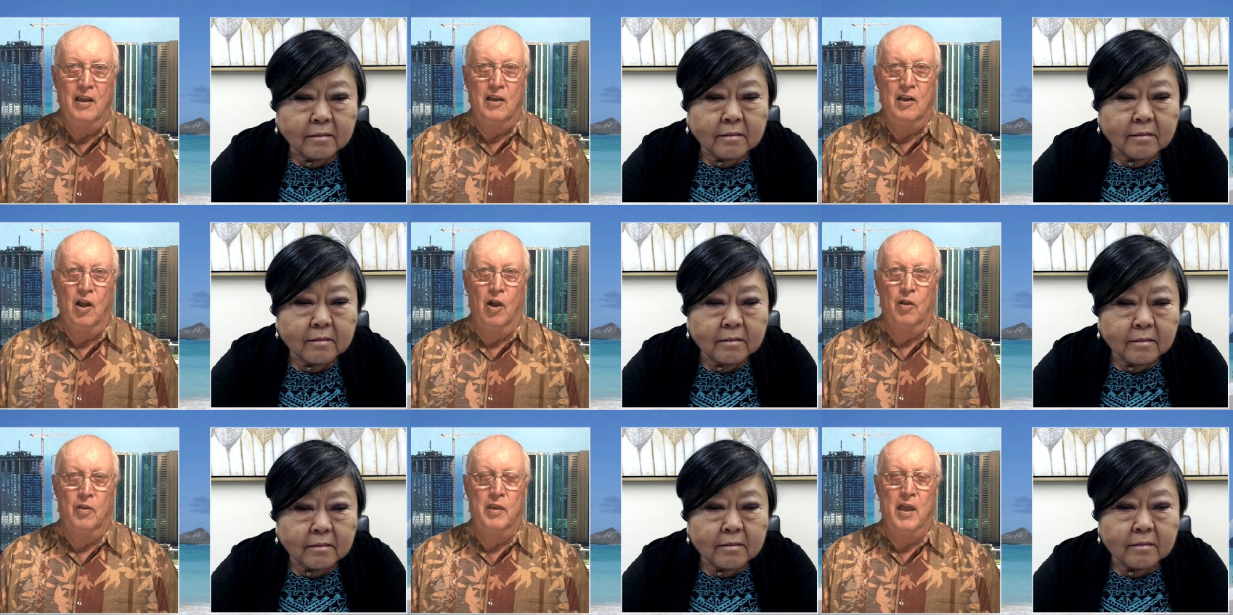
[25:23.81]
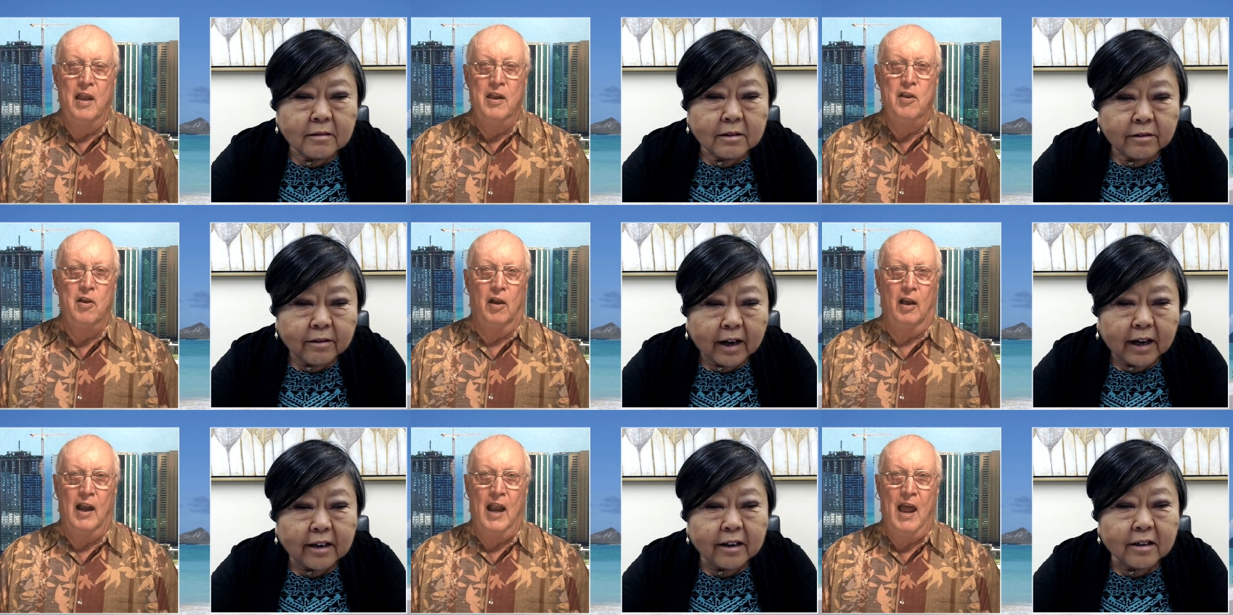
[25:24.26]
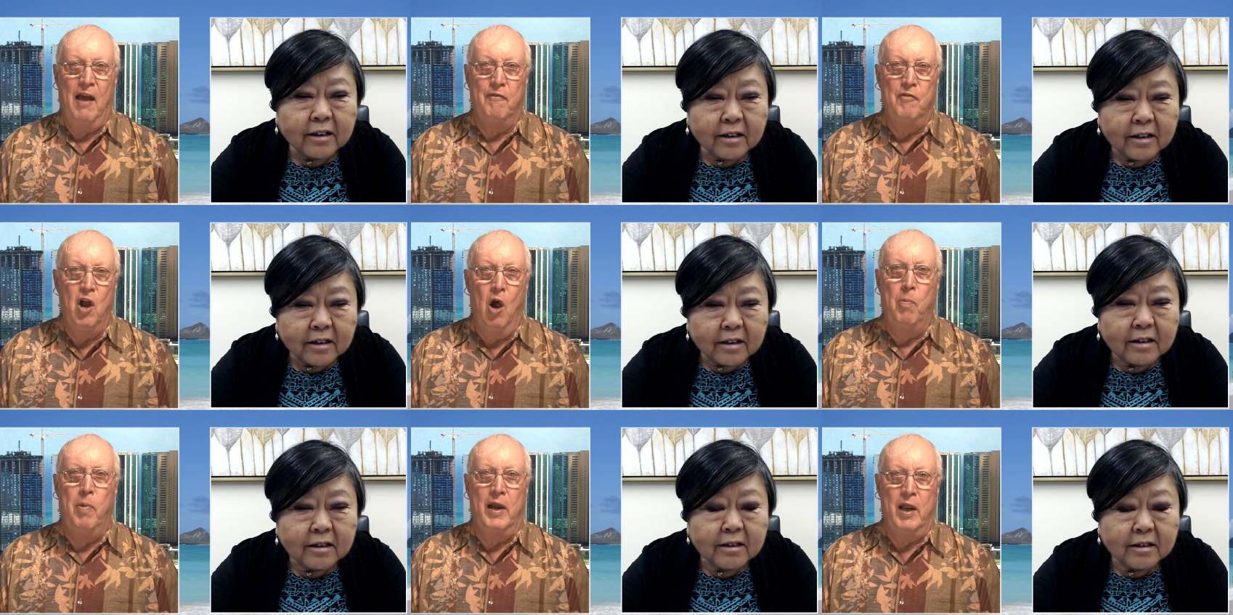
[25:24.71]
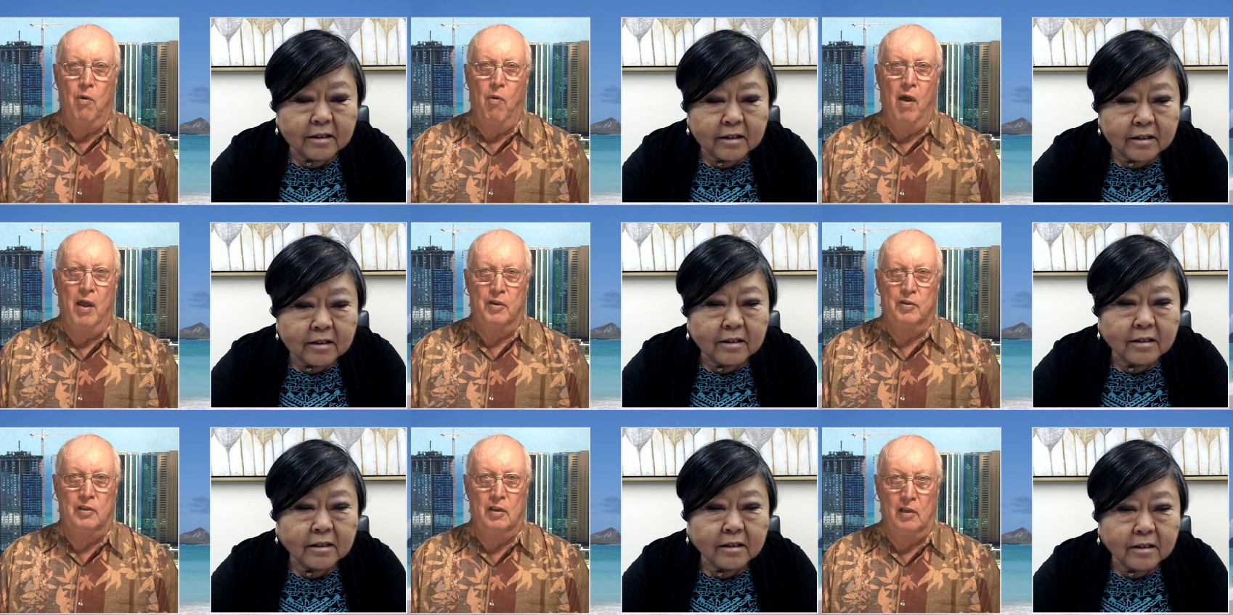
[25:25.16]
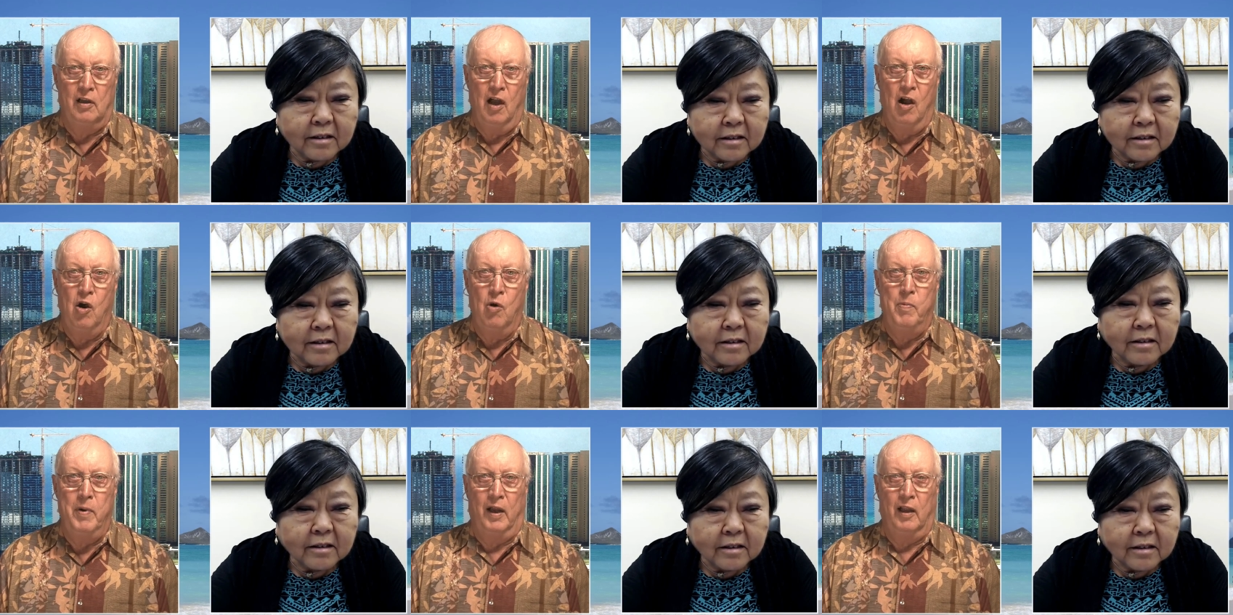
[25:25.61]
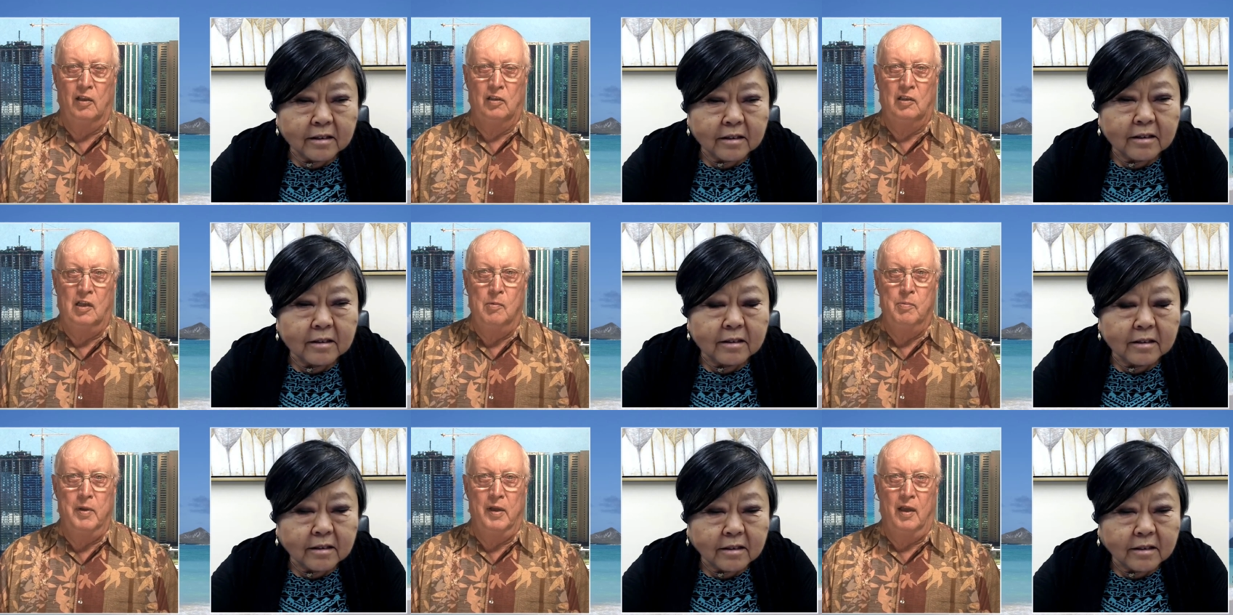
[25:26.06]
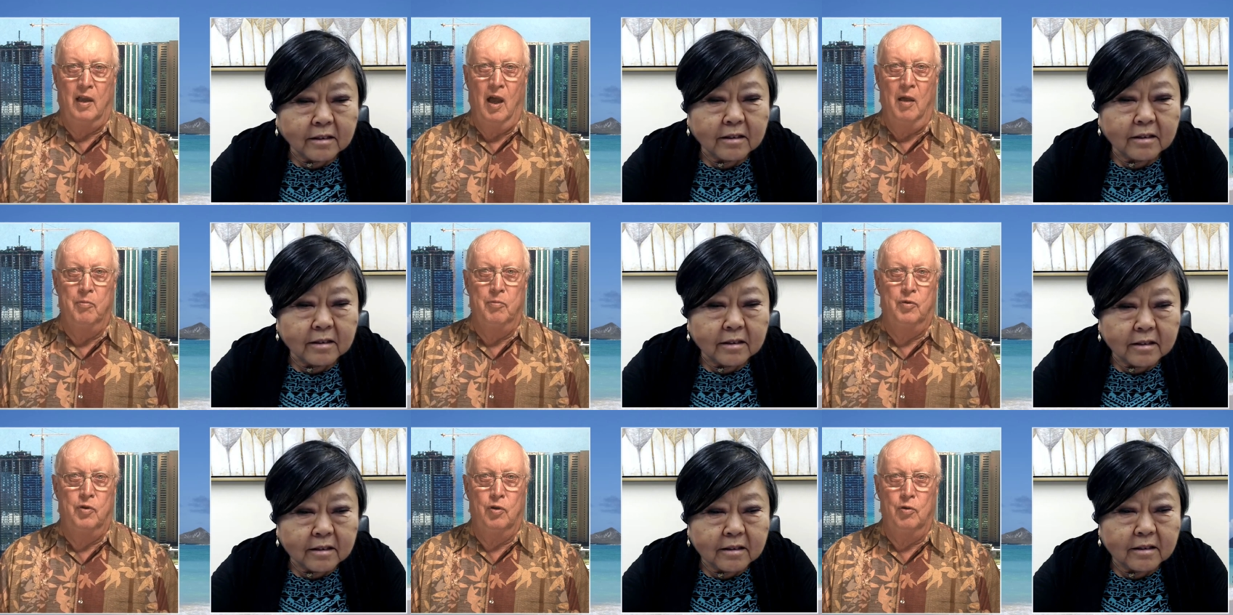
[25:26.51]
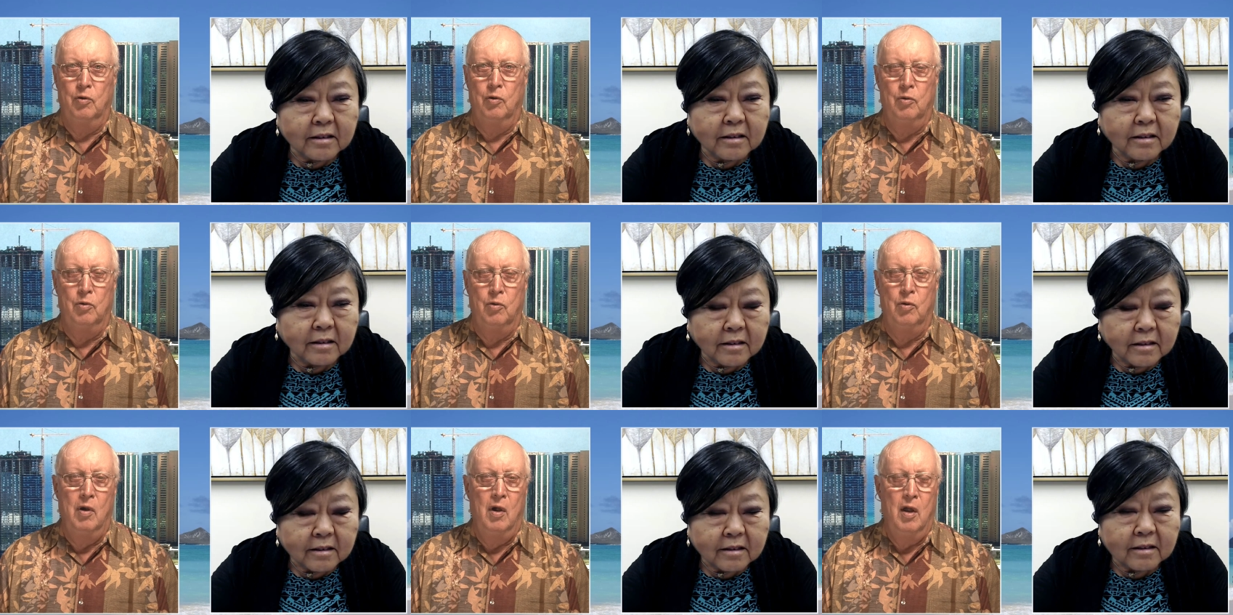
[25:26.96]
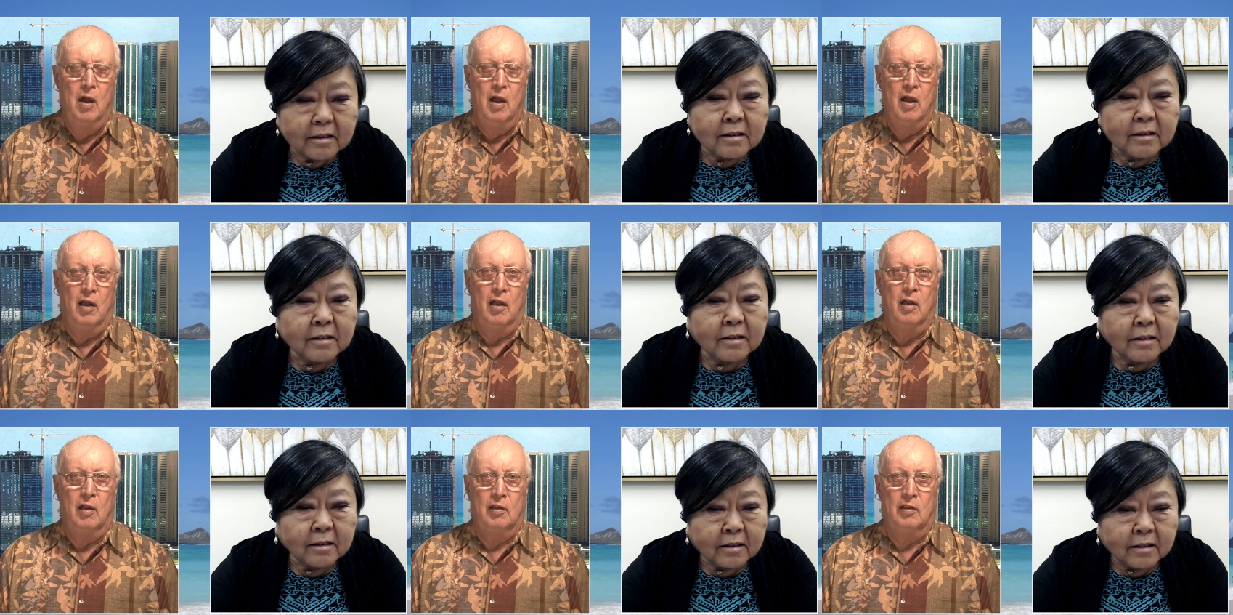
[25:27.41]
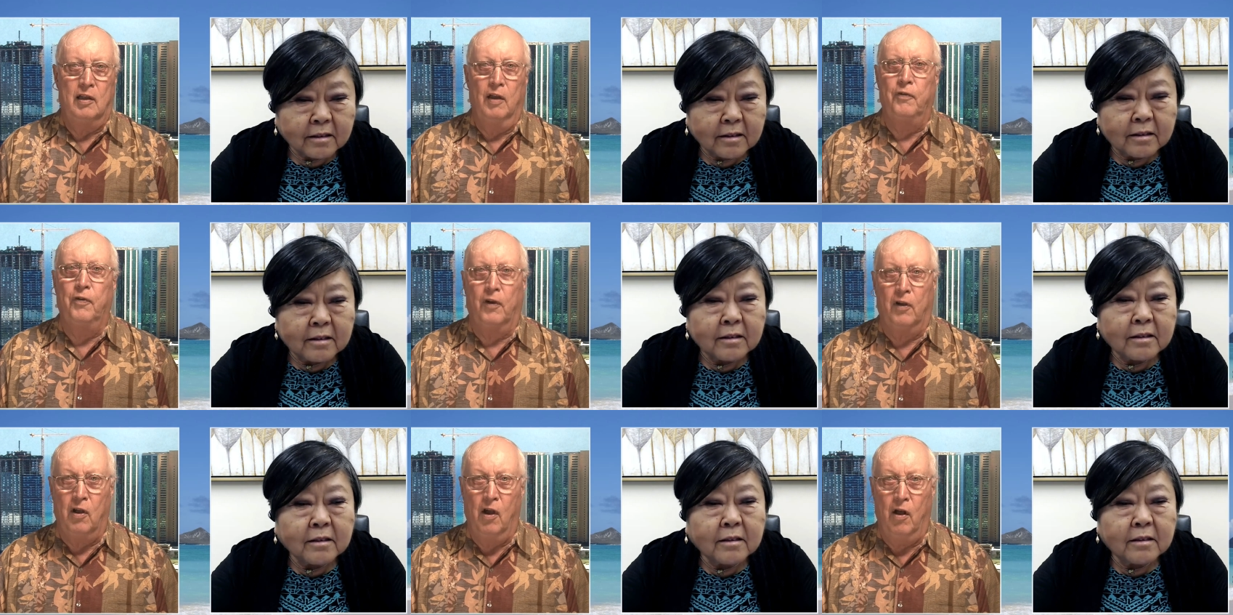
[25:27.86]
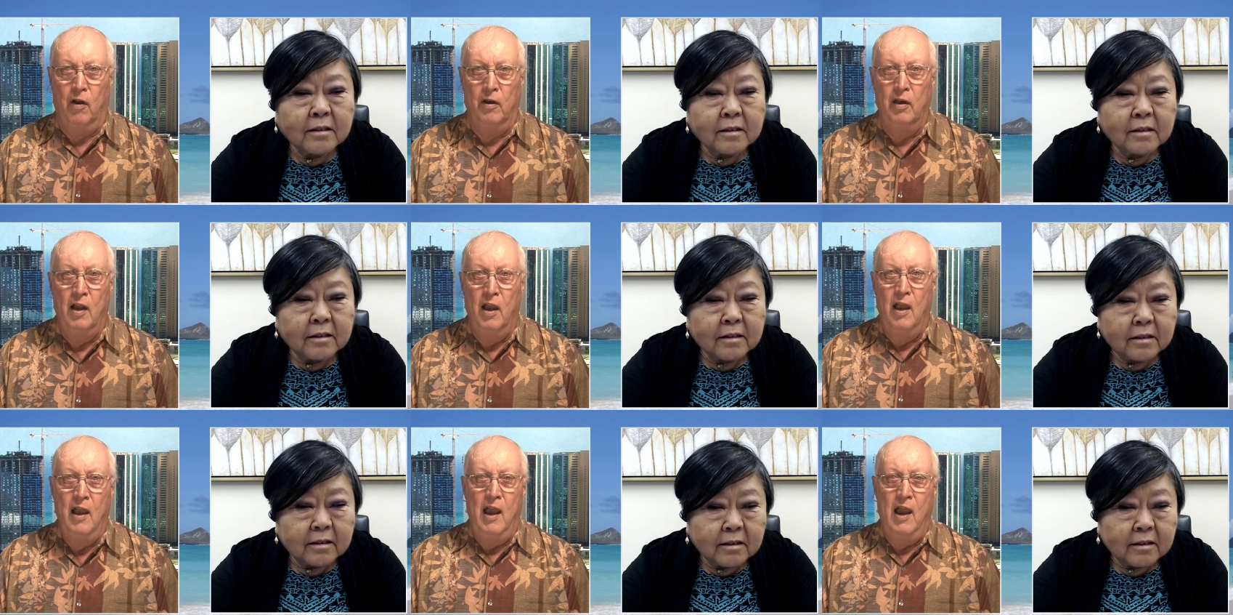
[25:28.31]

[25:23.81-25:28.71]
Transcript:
Speaker 1: You know, then you're going right. to have nobody wants to go because it's going to become too difficult.